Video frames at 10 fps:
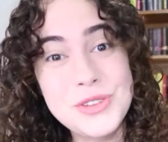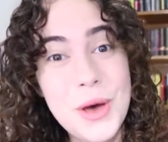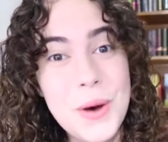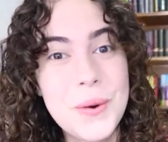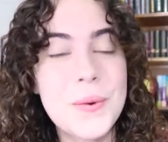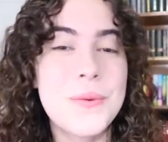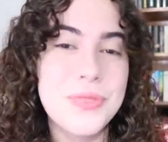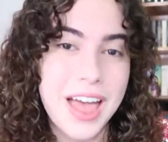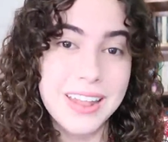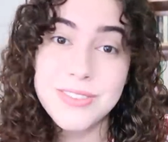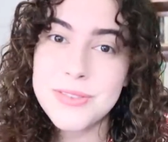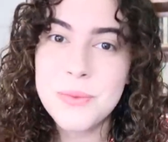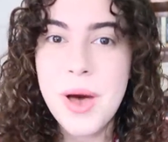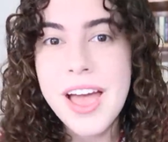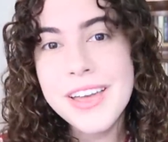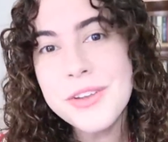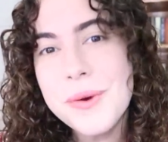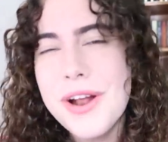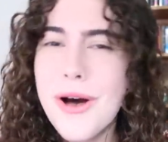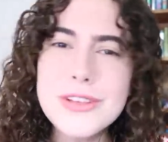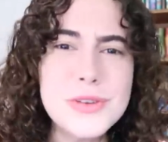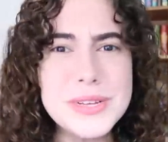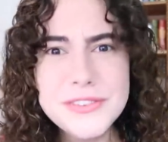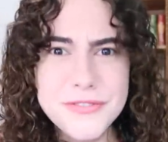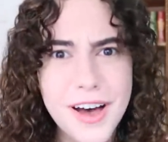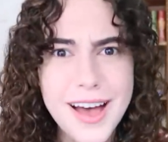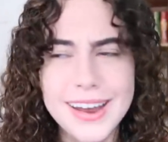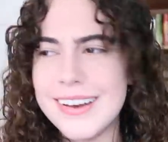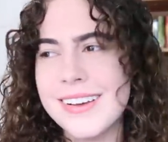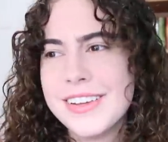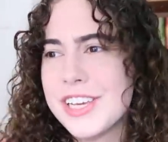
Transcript: So that's why I do it. Also, it's fun.